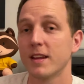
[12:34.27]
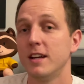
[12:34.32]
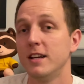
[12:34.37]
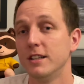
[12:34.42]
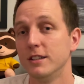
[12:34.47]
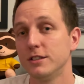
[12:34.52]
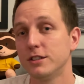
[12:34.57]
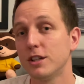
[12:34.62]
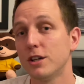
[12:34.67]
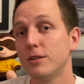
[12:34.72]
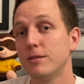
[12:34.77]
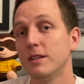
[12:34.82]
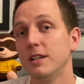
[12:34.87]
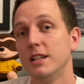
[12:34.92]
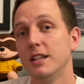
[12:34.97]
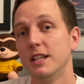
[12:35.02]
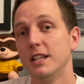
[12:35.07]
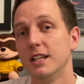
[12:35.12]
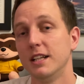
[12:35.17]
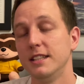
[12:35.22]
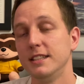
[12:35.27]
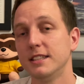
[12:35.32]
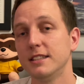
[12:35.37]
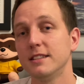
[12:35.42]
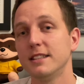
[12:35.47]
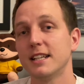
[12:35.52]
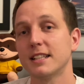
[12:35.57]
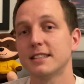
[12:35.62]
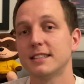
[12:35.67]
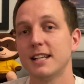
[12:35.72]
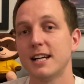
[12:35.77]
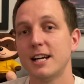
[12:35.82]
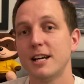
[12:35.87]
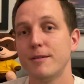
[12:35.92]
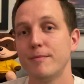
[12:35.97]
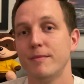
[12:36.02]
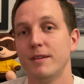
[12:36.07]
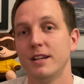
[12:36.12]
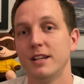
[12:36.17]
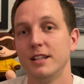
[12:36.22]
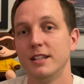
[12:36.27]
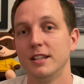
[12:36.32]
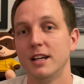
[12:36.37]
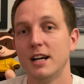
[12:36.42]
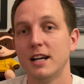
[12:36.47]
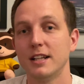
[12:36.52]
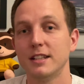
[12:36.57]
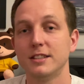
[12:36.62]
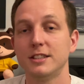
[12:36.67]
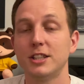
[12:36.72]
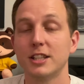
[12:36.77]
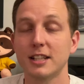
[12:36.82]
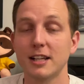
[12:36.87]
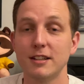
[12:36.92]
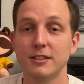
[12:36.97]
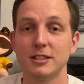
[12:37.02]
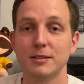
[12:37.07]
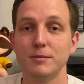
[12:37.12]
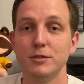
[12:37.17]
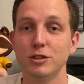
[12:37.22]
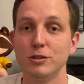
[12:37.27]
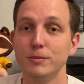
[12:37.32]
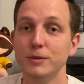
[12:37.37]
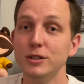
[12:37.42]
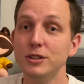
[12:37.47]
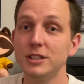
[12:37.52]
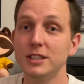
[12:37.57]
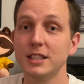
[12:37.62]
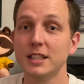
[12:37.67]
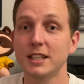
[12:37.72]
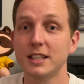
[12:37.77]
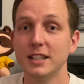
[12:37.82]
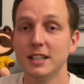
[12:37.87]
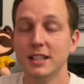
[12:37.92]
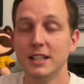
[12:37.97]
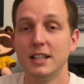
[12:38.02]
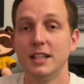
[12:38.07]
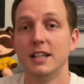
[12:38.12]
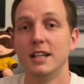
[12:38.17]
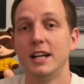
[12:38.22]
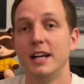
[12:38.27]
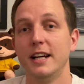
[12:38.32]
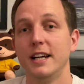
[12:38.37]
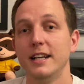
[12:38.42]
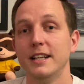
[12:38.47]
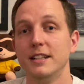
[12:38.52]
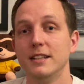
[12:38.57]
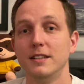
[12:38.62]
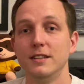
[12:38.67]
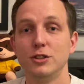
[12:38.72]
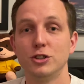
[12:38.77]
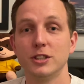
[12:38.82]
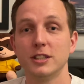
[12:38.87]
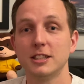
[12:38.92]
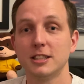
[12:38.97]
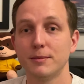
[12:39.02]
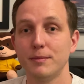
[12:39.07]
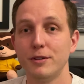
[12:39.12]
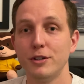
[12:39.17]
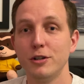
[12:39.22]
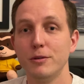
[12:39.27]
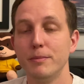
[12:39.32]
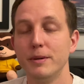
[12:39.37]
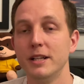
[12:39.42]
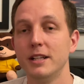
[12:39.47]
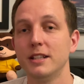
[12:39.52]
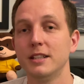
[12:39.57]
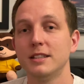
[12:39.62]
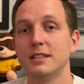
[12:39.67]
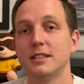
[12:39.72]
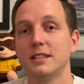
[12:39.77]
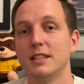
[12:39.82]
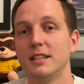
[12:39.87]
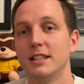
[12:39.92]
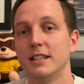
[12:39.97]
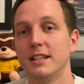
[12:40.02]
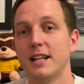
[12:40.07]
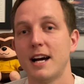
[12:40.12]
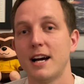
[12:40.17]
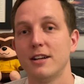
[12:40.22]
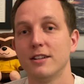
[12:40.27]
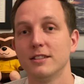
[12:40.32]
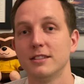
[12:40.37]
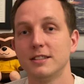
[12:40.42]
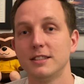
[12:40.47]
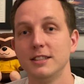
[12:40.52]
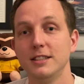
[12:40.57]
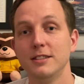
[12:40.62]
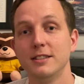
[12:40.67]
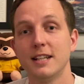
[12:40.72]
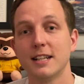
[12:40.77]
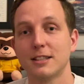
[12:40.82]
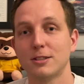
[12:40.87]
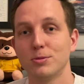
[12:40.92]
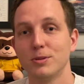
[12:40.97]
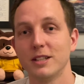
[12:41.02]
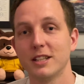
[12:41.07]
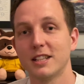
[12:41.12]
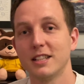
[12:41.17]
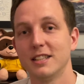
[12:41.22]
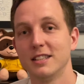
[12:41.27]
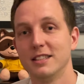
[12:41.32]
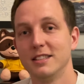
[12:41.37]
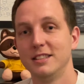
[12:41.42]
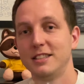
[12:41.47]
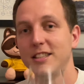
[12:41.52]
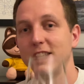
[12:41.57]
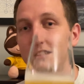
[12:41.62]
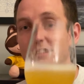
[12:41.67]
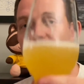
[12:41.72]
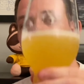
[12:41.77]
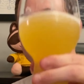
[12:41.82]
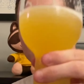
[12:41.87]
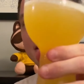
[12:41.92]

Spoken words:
So until next time, check out some new music and drink some new beers, and I'll see you next week. Cheers.